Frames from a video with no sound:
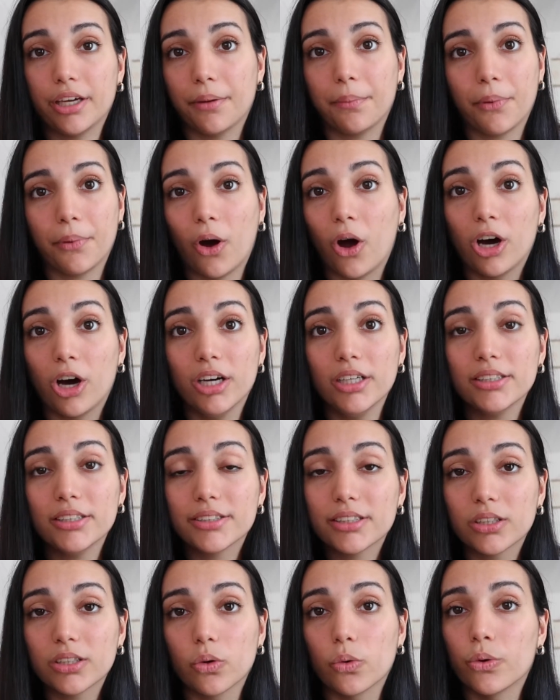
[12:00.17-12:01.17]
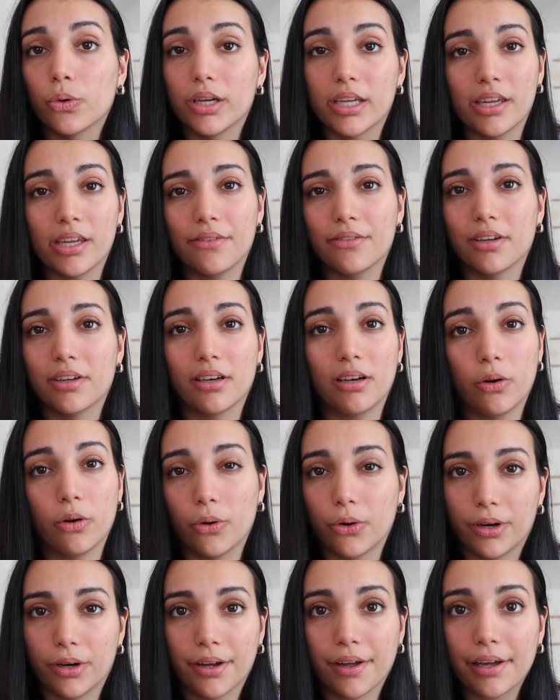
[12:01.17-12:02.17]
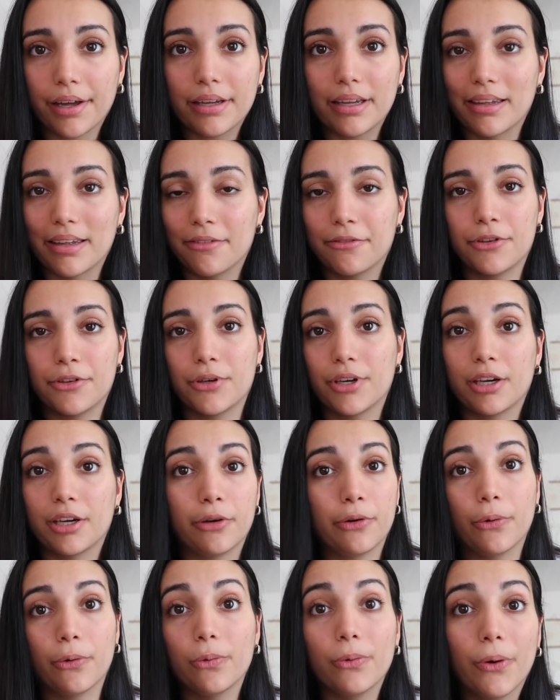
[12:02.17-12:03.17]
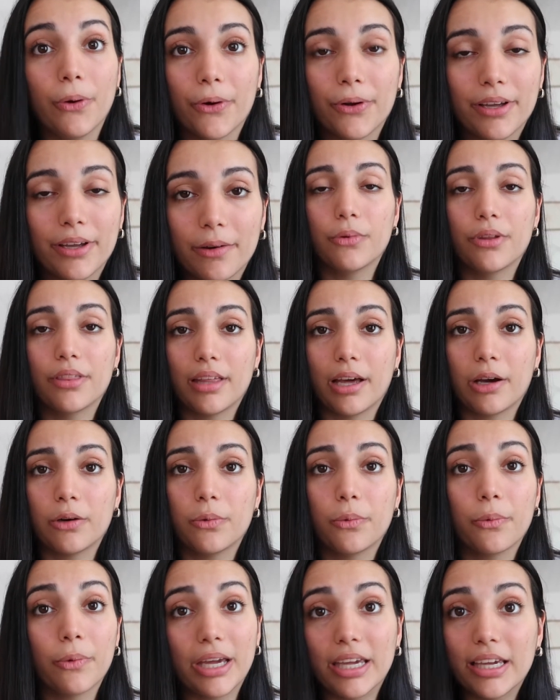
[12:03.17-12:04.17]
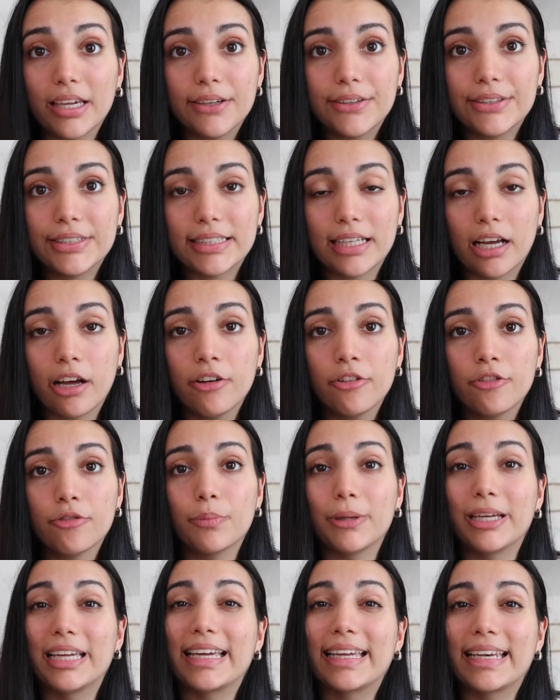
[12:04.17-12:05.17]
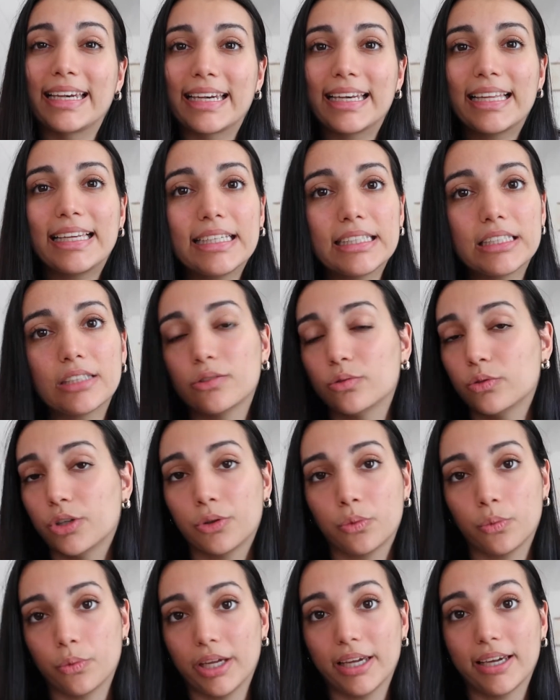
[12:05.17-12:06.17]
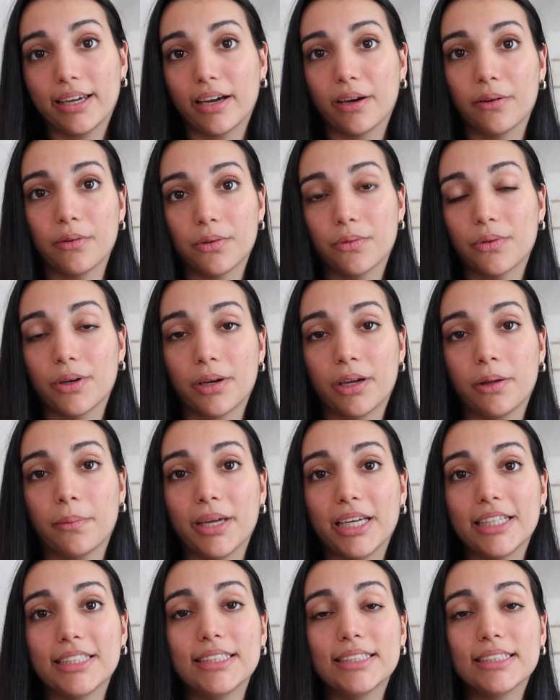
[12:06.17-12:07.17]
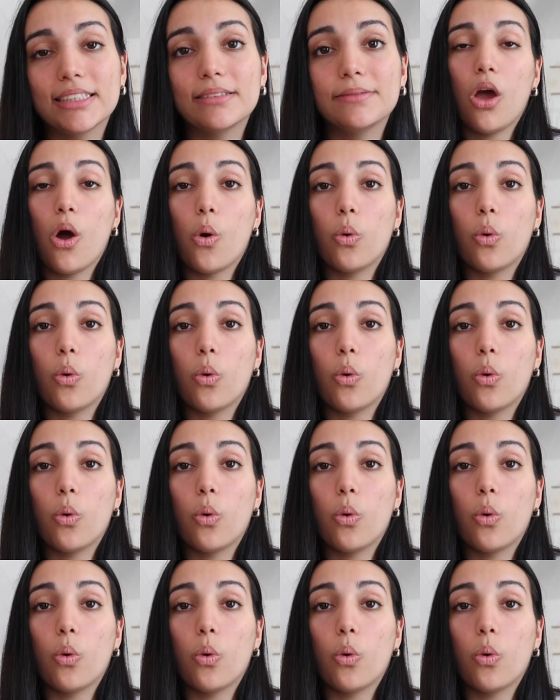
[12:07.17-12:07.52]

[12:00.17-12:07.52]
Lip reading: apart or even longer. If you can go longer without weighing yourself, but at least 1 week I would recommend.